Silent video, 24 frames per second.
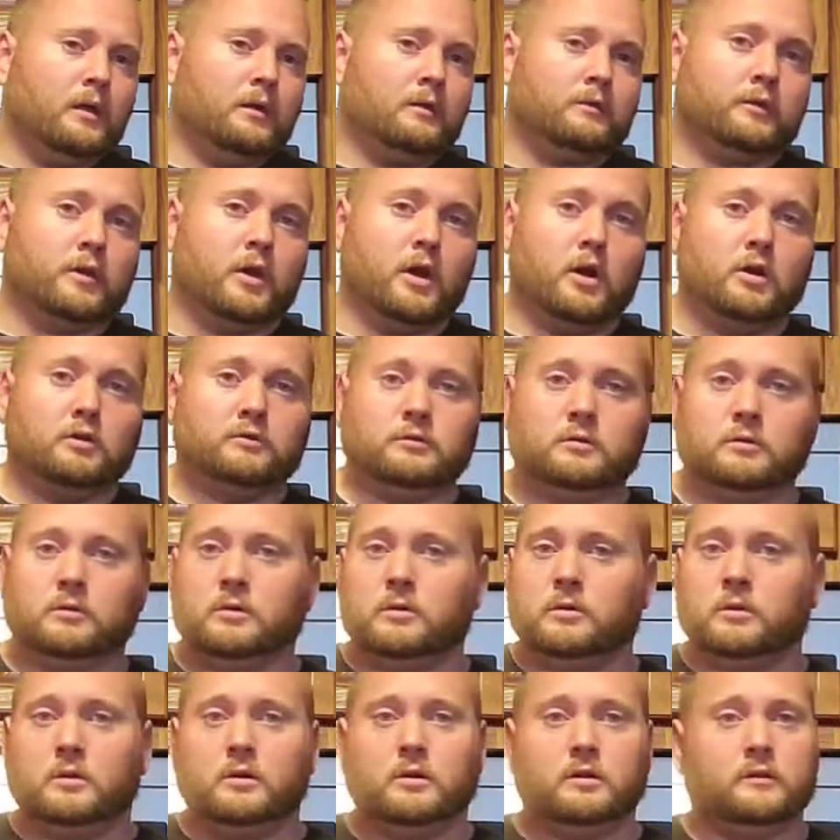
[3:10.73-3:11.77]
So
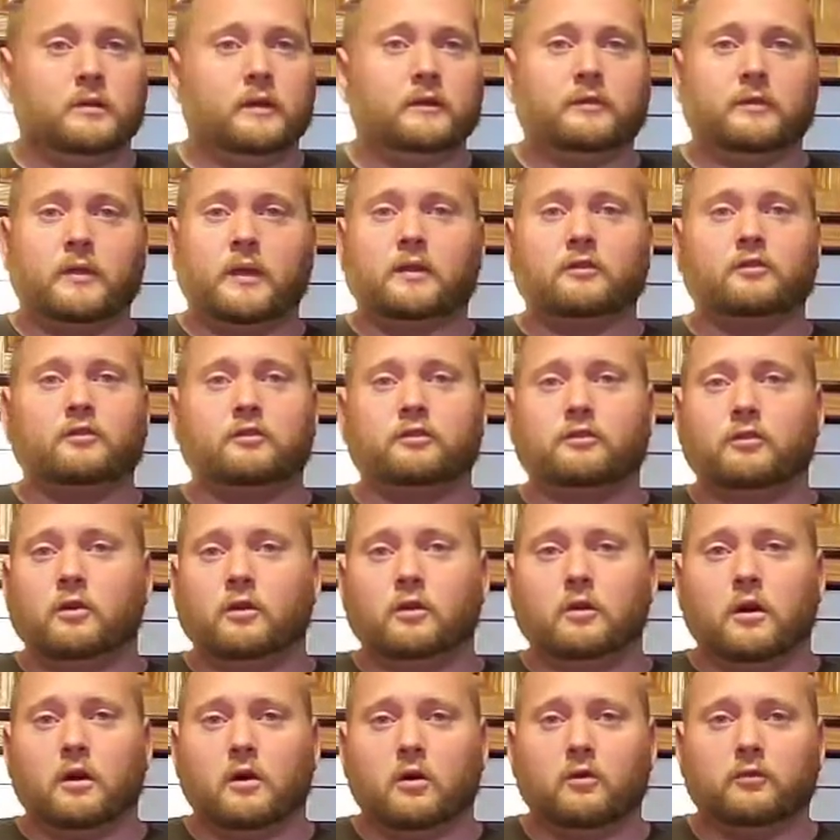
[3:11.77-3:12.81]
this thing just took
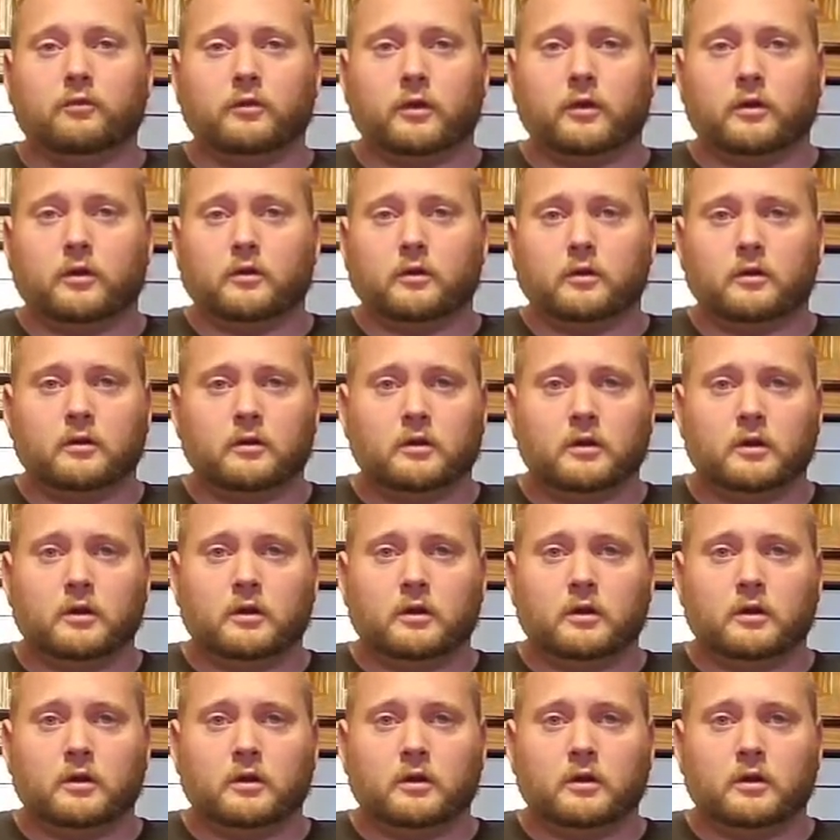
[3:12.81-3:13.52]
over